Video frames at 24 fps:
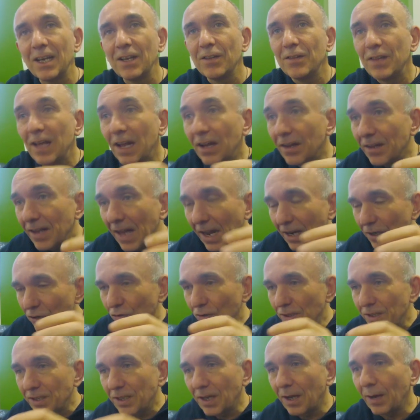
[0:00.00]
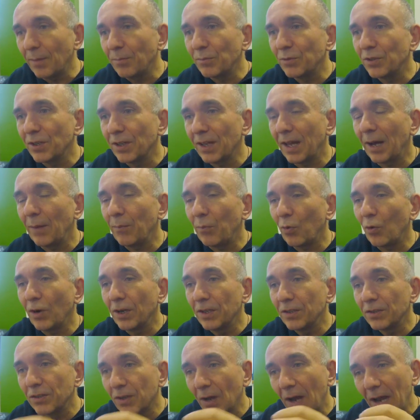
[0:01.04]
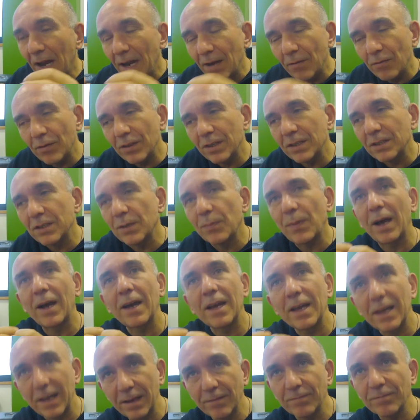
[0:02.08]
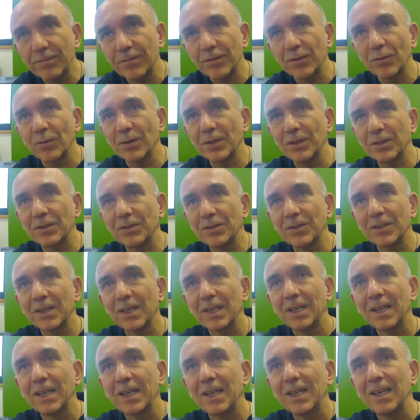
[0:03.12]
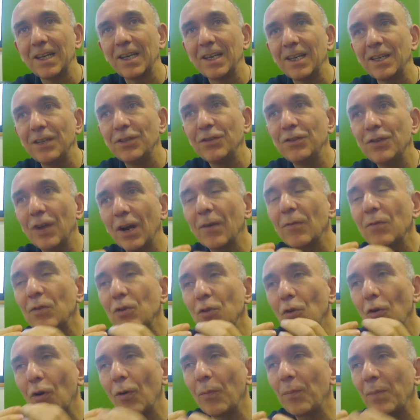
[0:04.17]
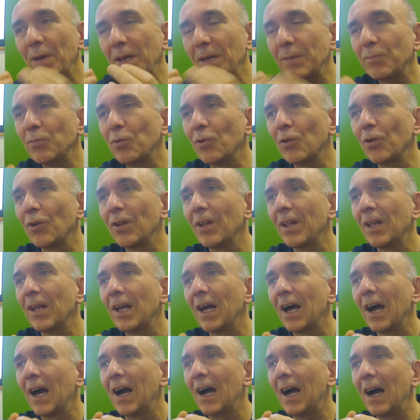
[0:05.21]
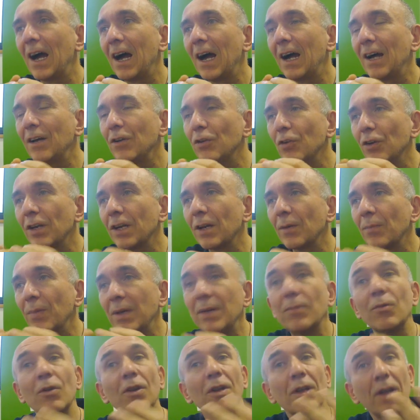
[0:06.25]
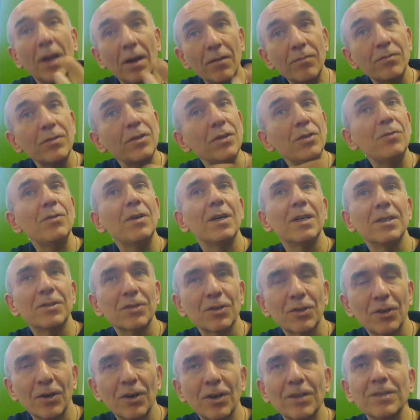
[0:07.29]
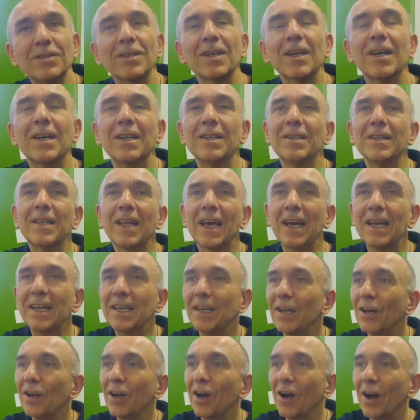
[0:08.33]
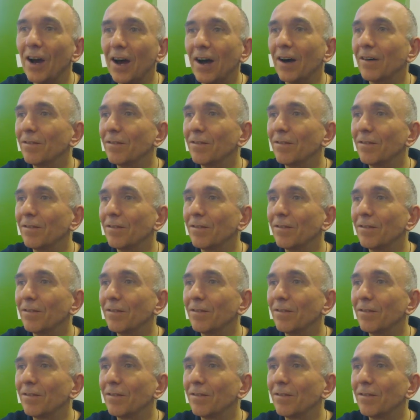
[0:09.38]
They'll naturally come to that point. So everything's about influence. Your people your little people love you as a god, and they are